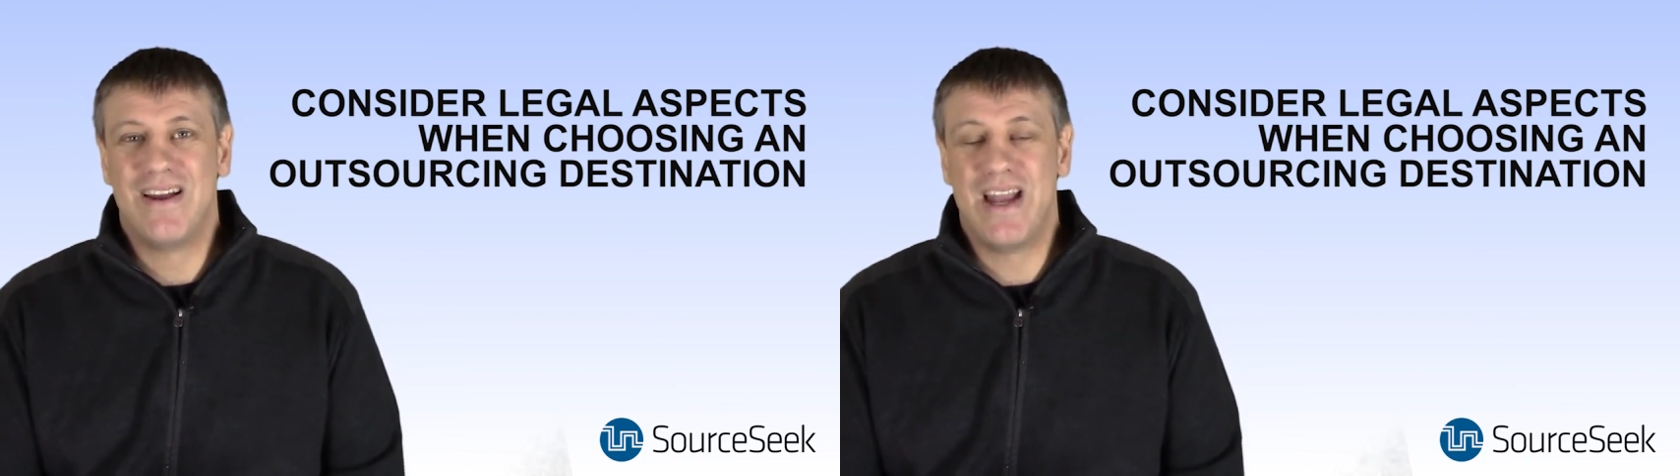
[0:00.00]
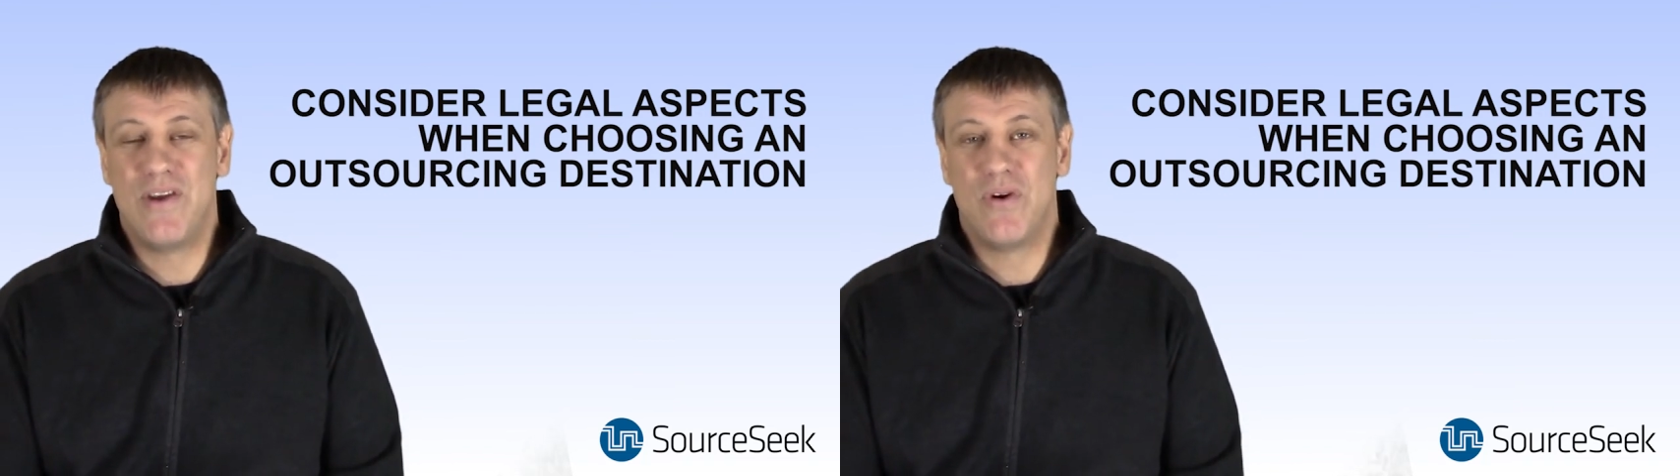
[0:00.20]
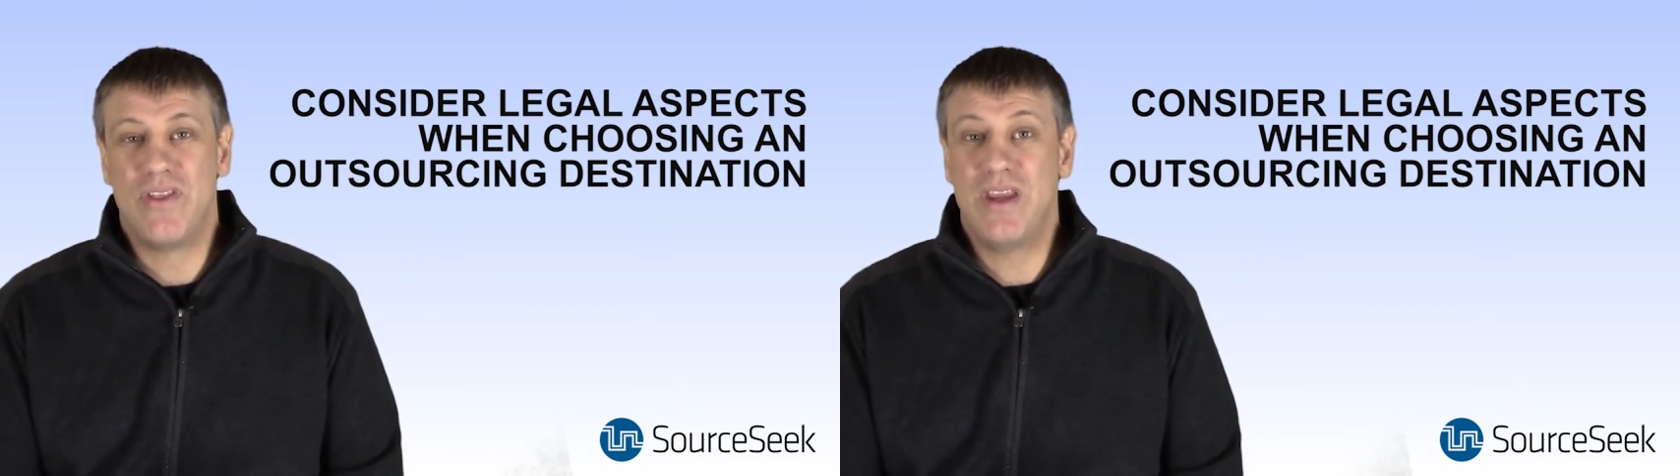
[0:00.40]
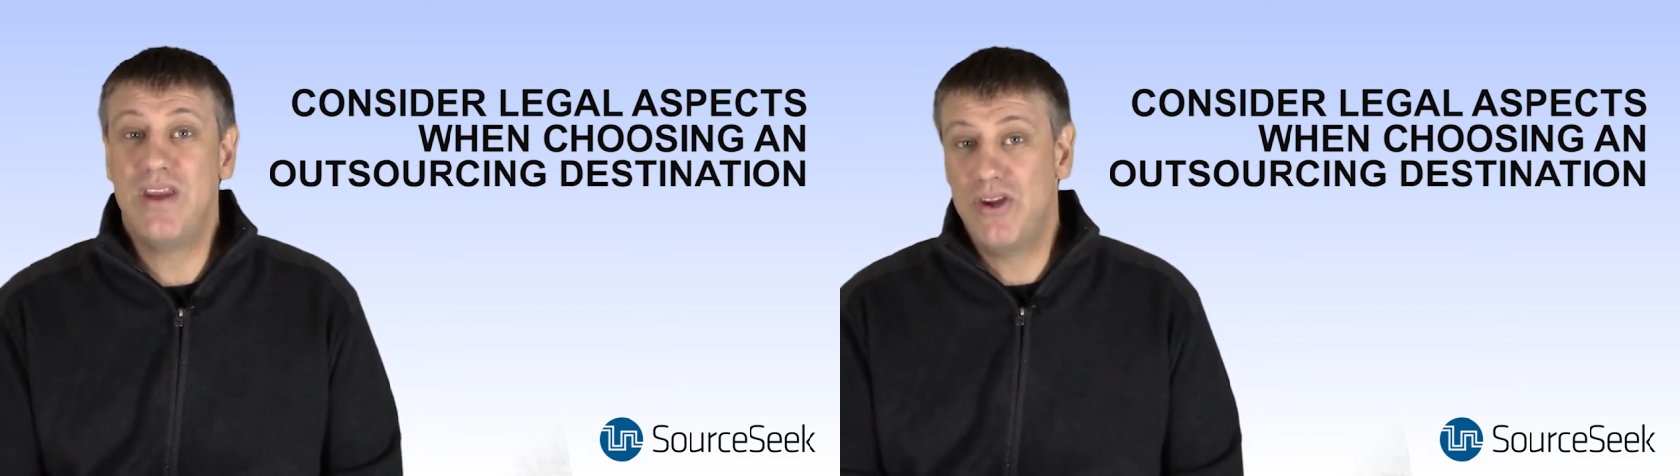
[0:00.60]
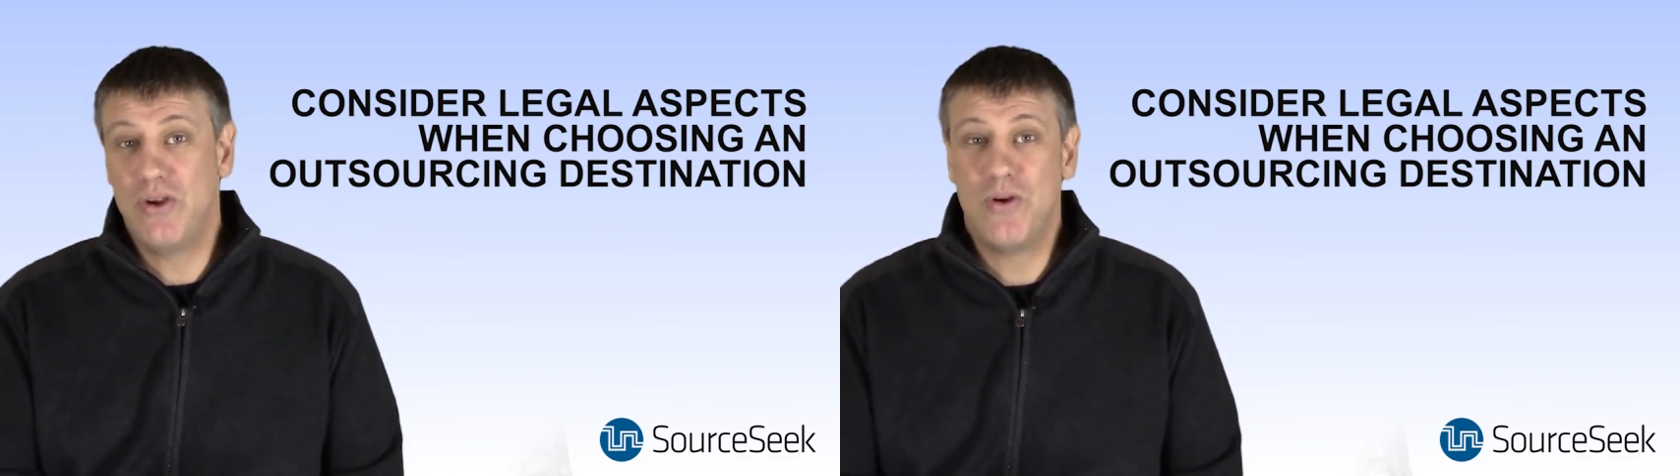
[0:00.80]
Anywhere in the
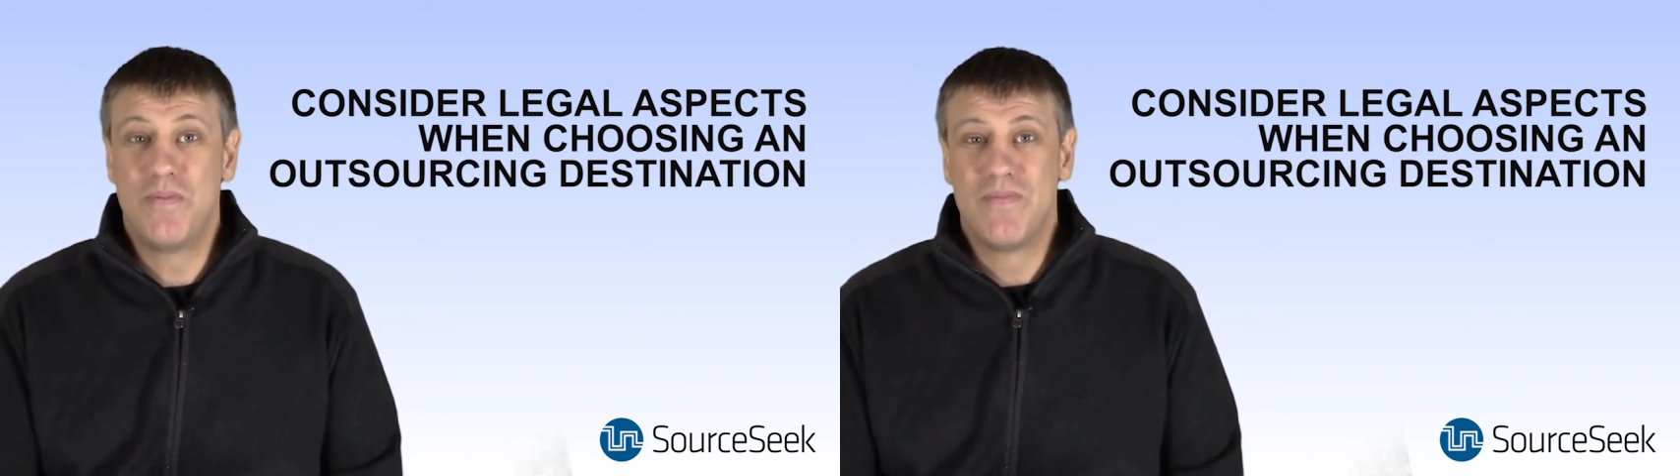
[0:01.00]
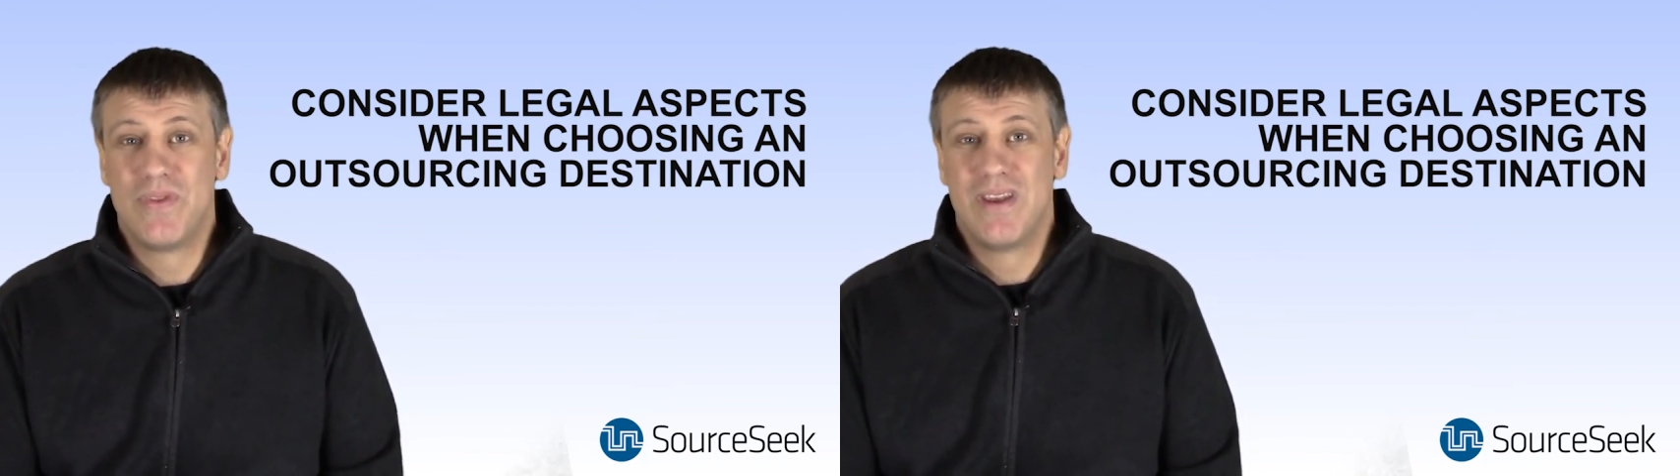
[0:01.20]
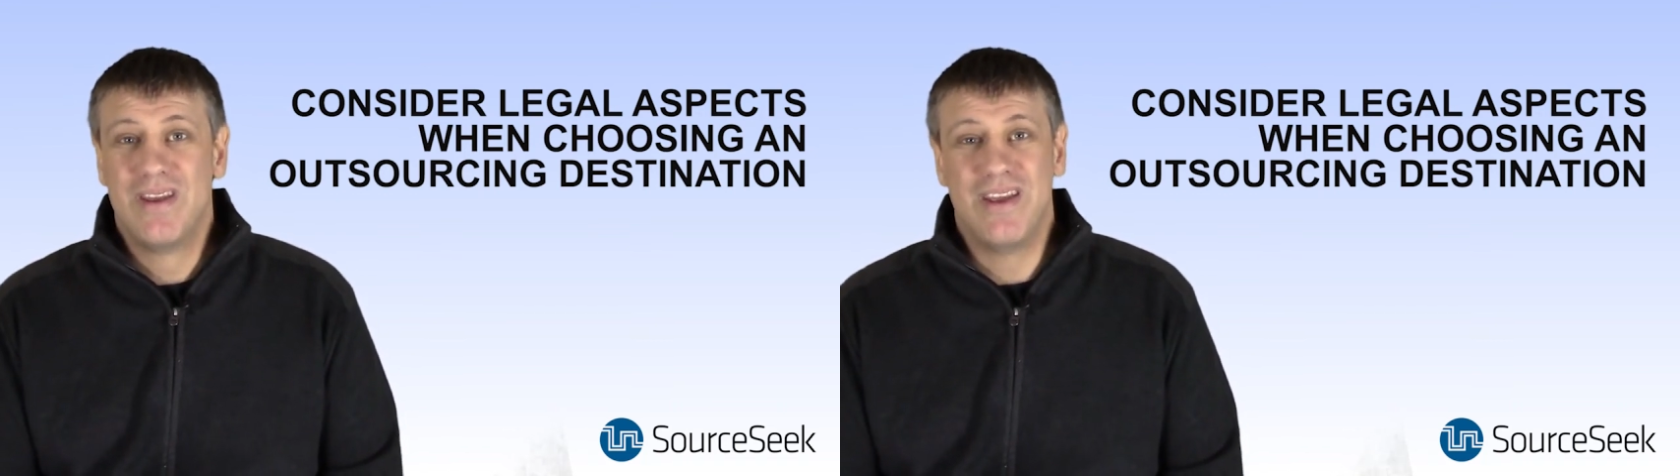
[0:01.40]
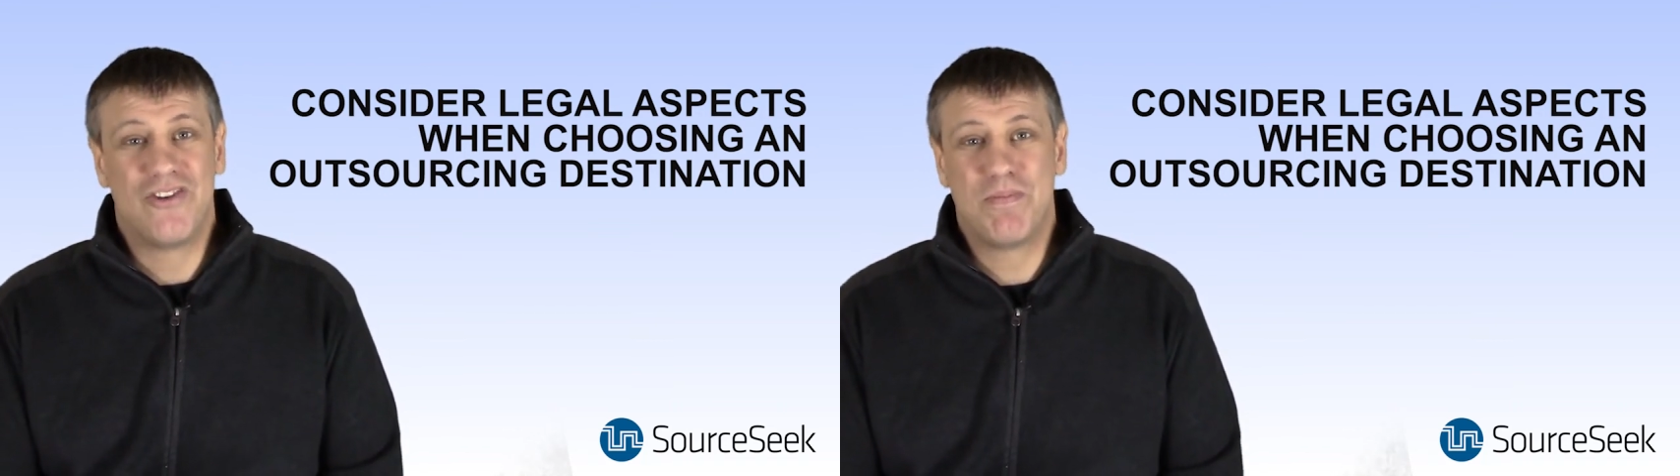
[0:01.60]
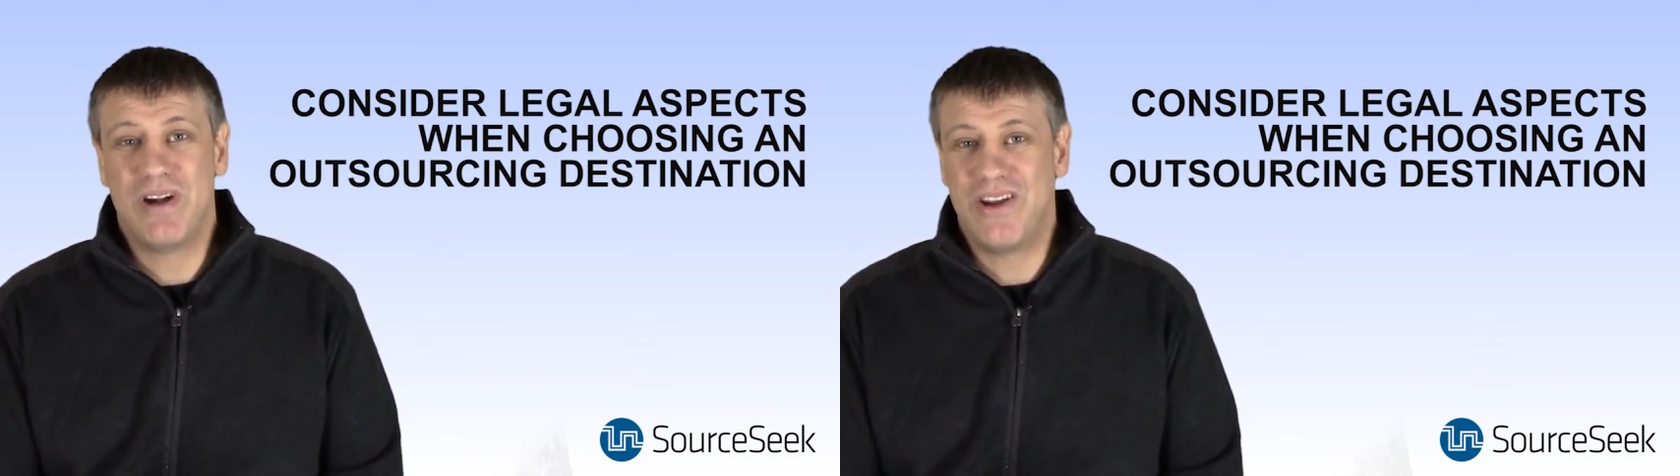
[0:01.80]
EU
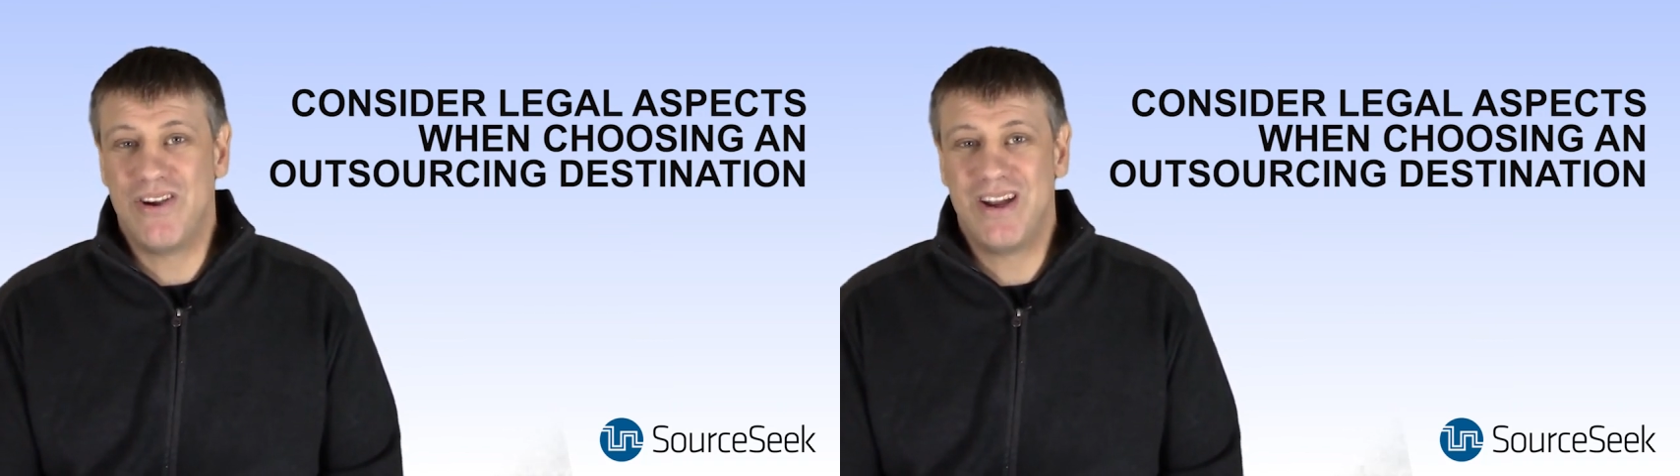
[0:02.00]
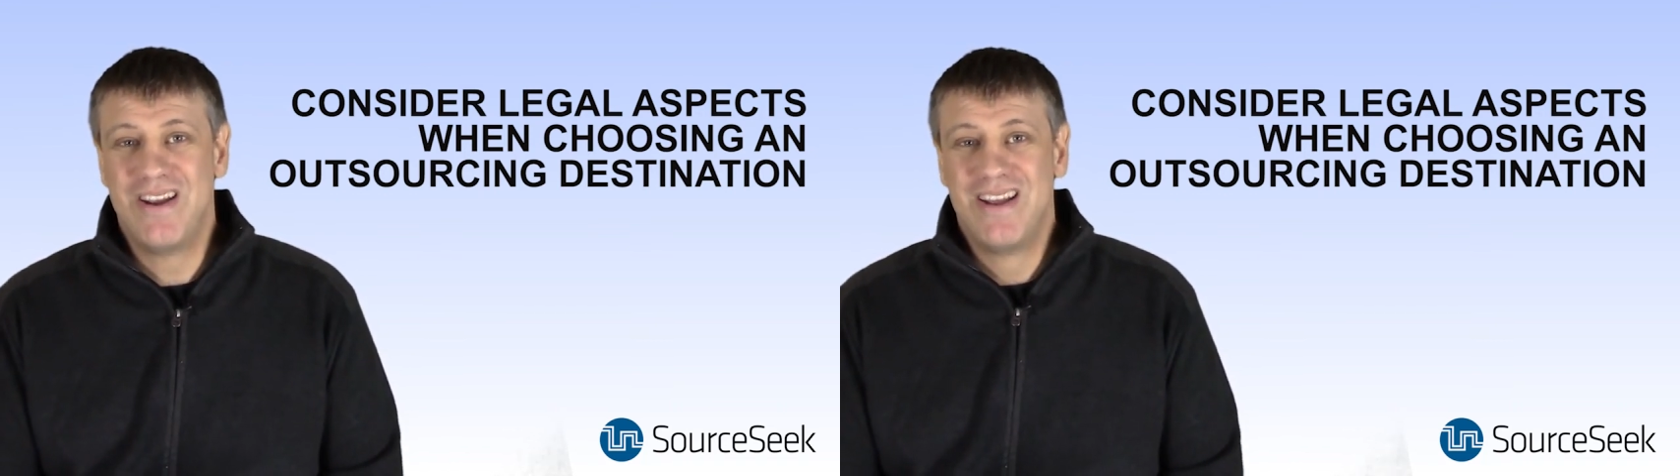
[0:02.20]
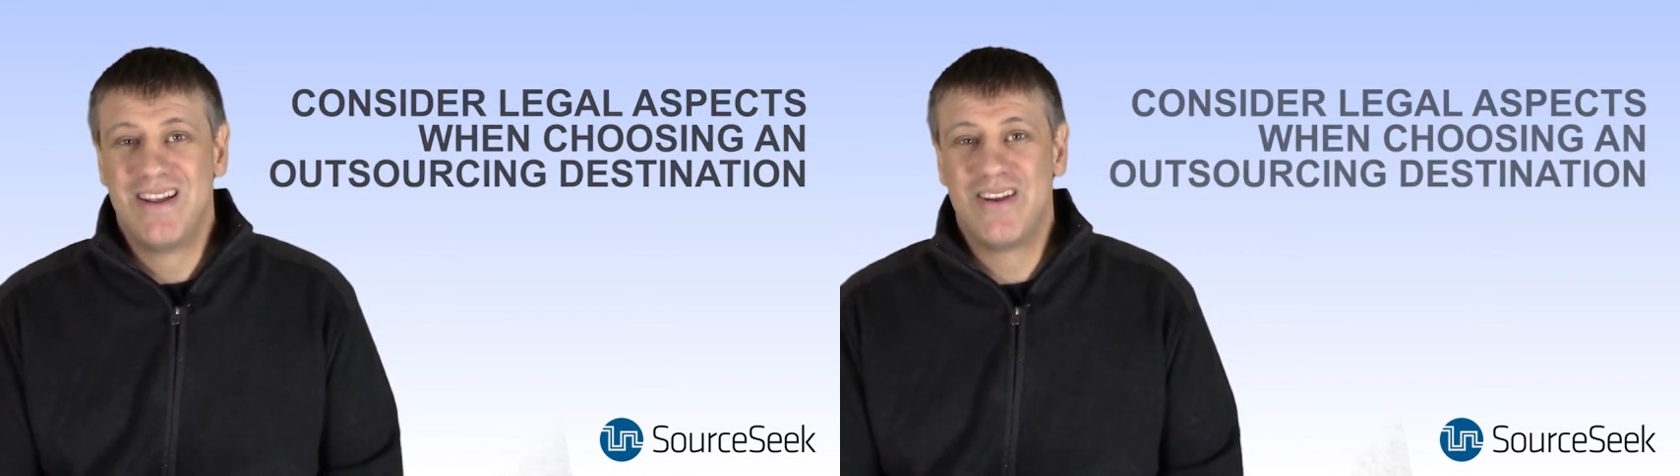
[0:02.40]
is pretty good.